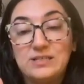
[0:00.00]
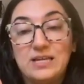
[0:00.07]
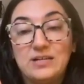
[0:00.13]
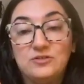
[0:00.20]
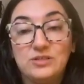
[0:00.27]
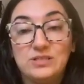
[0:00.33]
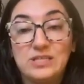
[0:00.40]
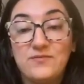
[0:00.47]

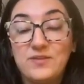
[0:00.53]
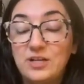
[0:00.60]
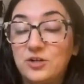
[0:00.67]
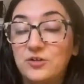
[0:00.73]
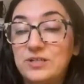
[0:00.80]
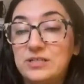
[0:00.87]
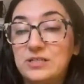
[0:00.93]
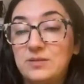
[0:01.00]
sanctions have
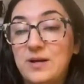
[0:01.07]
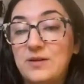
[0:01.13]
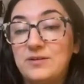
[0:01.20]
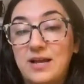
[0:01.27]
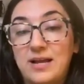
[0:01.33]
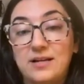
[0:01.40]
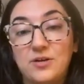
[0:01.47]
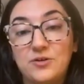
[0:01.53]
increased
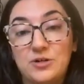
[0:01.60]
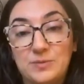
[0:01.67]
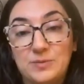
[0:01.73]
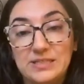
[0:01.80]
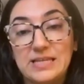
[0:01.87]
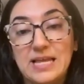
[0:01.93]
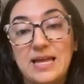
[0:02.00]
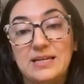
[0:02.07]
about
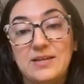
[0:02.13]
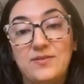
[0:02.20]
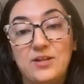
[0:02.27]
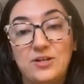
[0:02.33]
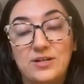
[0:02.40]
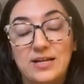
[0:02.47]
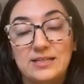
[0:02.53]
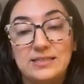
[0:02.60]
900% in
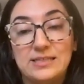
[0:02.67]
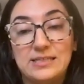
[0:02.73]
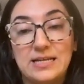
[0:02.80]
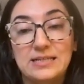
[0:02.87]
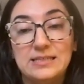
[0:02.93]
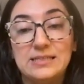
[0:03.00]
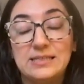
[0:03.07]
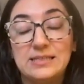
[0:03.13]
the United
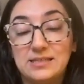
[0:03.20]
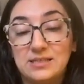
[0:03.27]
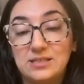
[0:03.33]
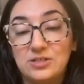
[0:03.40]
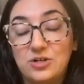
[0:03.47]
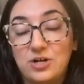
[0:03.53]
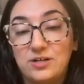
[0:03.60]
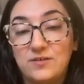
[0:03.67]
States since
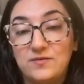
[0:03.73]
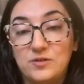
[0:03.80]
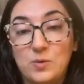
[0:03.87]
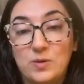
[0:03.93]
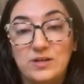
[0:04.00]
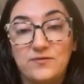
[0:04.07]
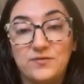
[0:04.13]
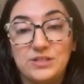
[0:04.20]
the start of the
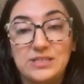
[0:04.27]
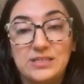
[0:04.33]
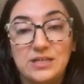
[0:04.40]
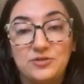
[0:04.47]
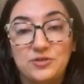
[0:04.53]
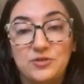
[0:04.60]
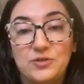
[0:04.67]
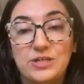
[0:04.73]
21st
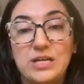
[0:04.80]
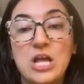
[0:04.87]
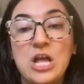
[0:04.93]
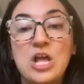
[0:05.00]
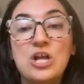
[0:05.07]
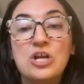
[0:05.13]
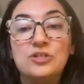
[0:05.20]
century.